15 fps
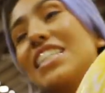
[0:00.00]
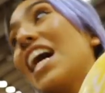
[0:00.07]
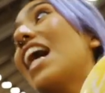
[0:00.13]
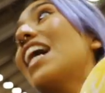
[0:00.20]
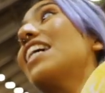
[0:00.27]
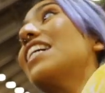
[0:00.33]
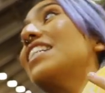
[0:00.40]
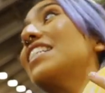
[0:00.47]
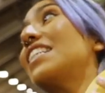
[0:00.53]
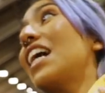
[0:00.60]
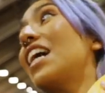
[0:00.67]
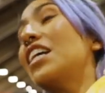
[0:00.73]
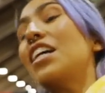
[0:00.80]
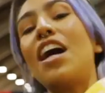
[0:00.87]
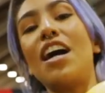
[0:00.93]
that is uh,
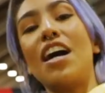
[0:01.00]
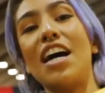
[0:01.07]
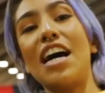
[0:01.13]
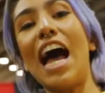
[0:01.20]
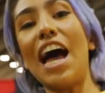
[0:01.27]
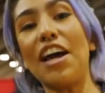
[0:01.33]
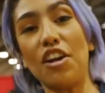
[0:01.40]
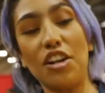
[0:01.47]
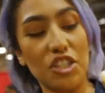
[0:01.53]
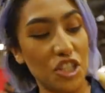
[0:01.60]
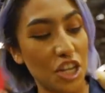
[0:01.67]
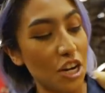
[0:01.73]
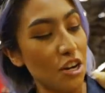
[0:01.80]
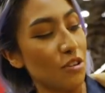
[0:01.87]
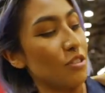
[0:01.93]
at our
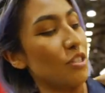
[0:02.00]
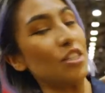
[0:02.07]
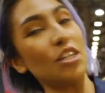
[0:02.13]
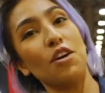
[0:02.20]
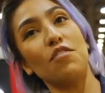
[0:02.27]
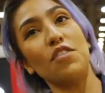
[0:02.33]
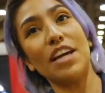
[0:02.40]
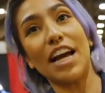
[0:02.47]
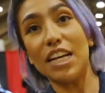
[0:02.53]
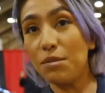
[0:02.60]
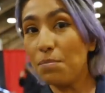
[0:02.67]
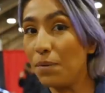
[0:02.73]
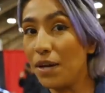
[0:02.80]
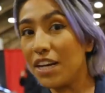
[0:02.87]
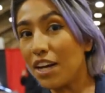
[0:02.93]
show. So if you guys
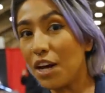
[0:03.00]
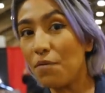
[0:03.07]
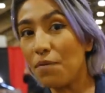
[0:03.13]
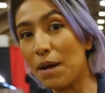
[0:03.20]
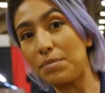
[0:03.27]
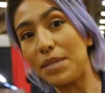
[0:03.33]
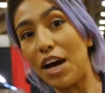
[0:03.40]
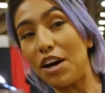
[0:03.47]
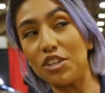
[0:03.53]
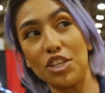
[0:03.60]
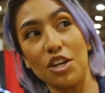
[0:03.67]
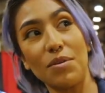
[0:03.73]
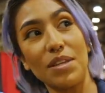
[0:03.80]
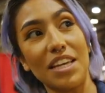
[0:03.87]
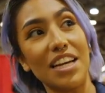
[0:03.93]
book a reptile
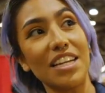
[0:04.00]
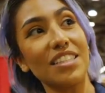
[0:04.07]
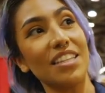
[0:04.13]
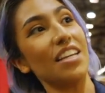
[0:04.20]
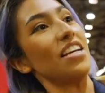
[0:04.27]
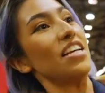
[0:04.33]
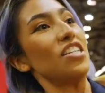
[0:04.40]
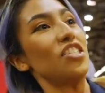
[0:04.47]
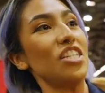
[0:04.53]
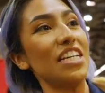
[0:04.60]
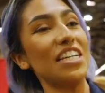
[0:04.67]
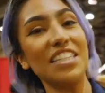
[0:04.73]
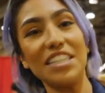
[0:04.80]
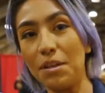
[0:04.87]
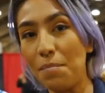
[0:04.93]
show with us, she
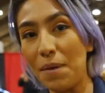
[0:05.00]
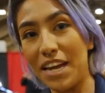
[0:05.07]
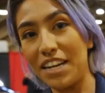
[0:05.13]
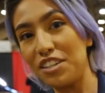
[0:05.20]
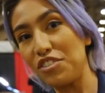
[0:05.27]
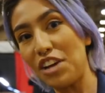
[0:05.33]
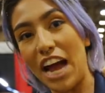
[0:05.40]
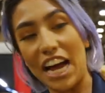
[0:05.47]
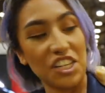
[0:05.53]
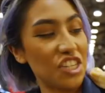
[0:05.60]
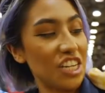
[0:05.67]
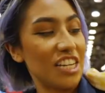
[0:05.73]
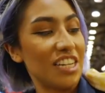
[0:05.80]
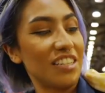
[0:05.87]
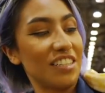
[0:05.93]
is the main
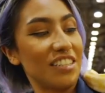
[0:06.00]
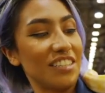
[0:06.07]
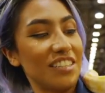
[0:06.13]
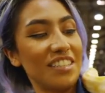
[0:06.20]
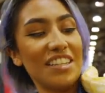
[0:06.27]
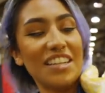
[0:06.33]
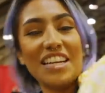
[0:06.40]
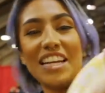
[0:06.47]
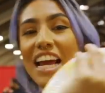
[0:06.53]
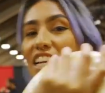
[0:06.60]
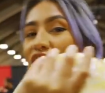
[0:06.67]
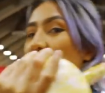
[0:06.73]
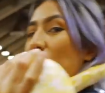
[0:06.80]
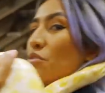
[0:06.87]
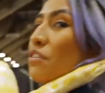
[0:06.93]
attraction. And
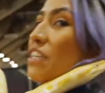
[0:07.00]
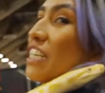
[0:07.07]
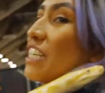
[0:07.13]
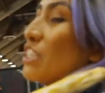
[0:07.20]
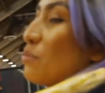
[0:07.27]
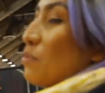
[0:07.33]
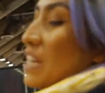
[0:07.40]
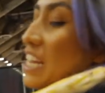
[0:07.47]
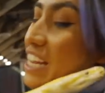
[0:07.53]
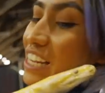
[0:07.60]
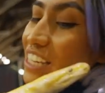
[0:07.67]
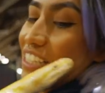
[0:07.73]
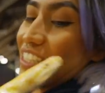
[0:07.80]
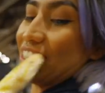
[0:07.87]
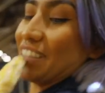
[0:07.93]
she's really sweet.
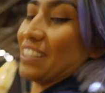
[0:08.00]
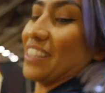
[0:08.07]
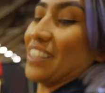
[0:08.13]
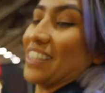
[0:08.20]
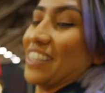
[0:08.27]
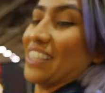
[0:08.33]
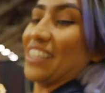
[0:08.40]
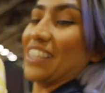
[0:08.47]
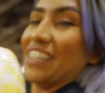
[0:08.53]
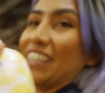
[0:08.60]
What is your